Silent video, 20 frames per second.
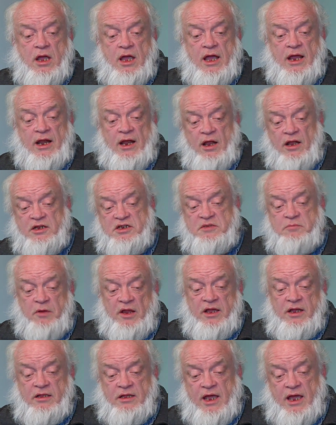And I'll
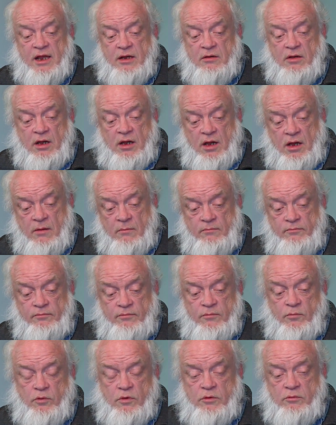explain that um,
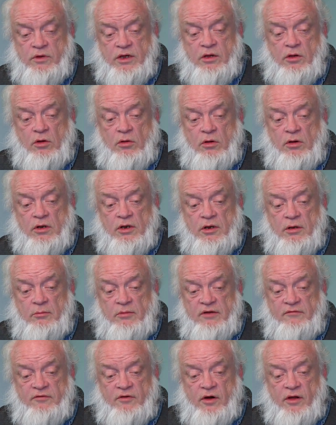when we go a little
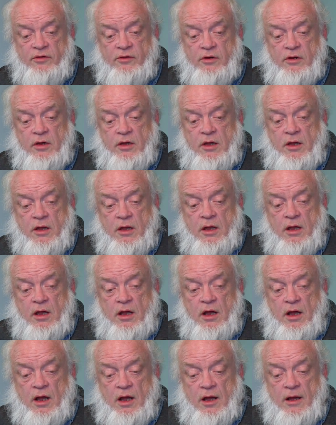bit farther.
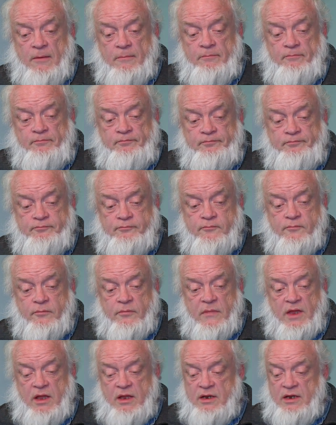Um,
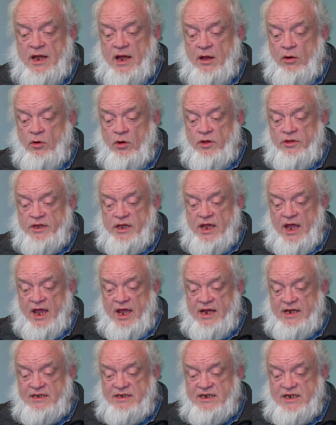now, on the
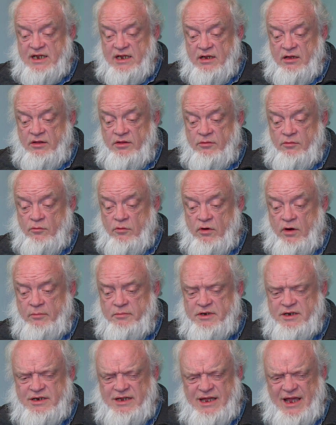18th, we're
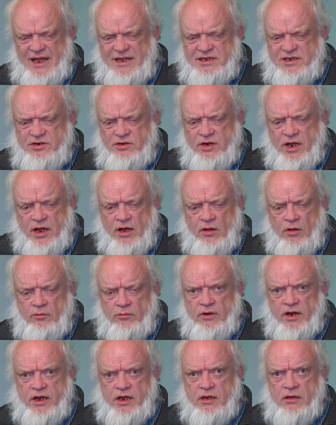up to yesterday
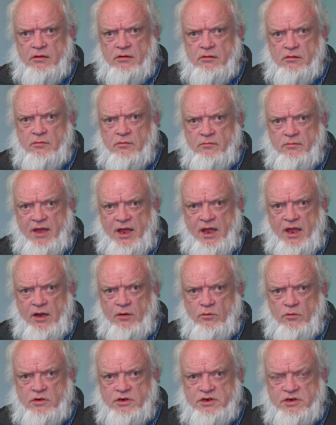already.
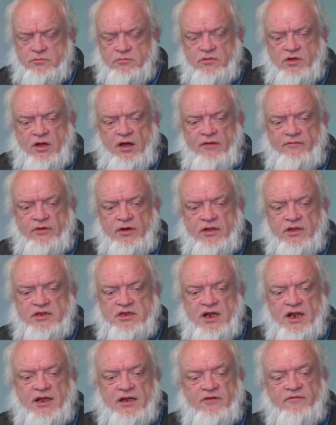Man, we're just covering
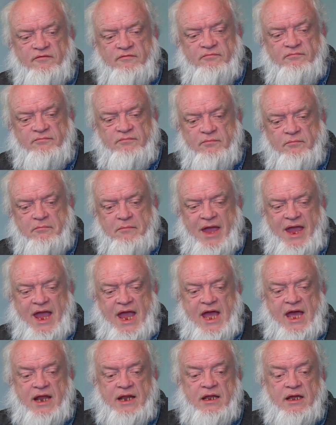this like
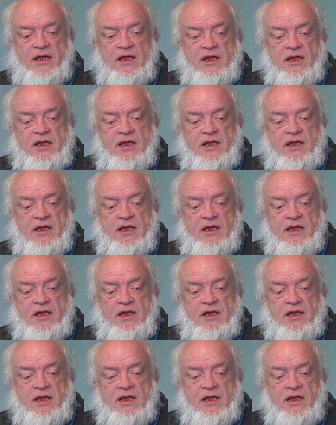mad.